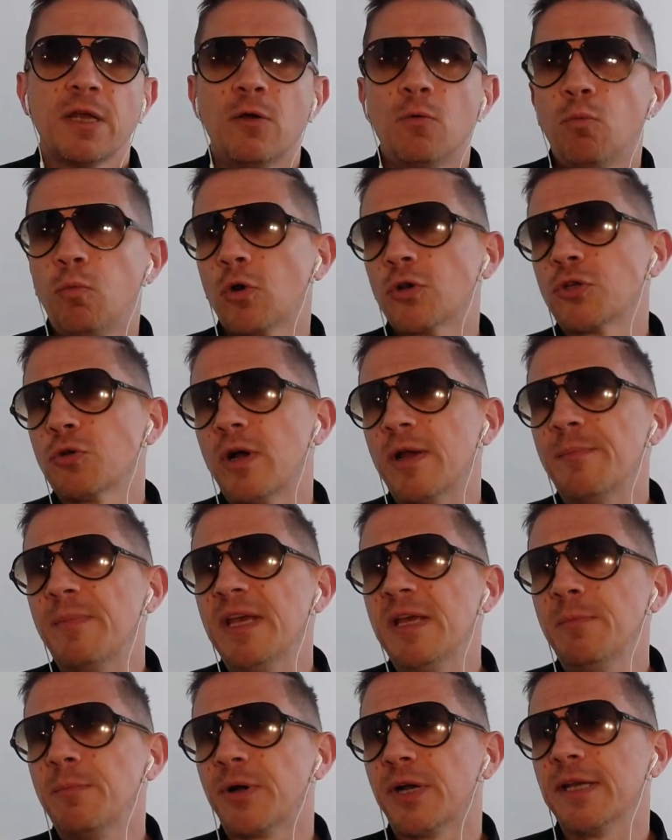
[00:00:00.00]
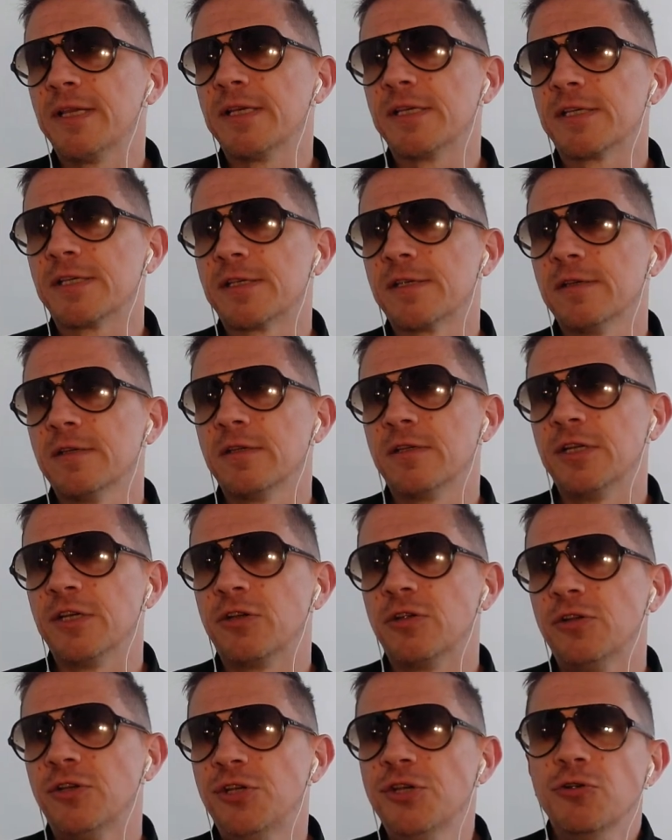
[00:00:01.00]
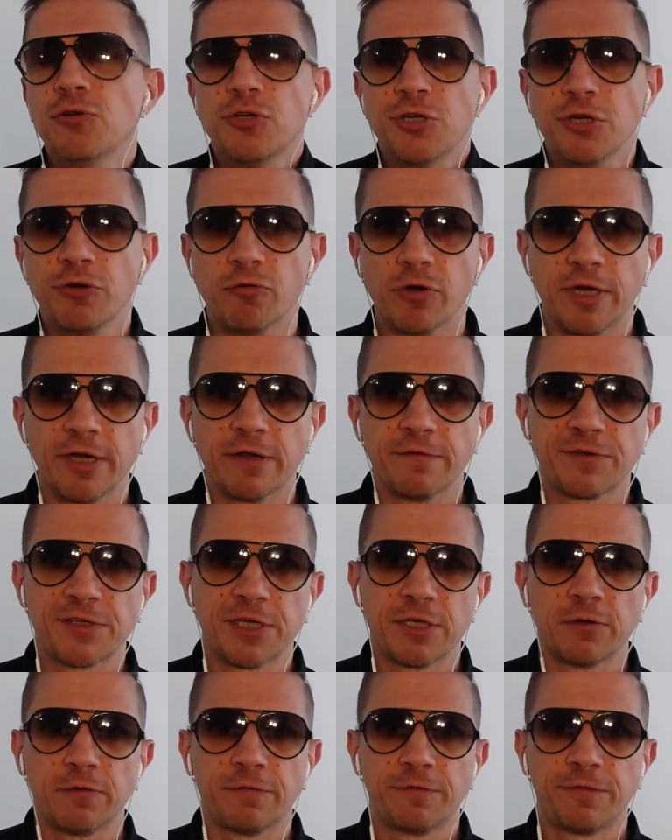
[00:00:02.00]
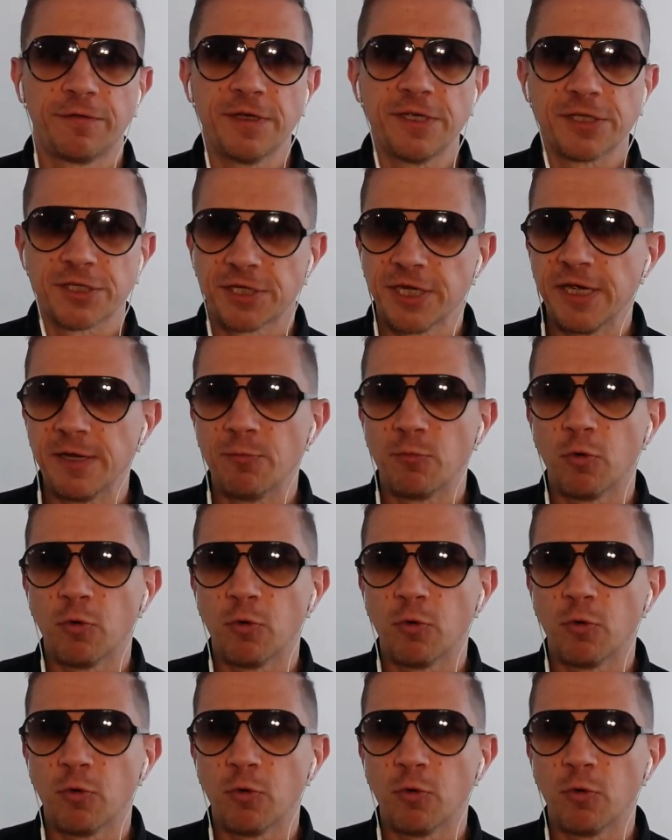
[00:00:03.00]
what do I mean by this de huge degree of self esteem?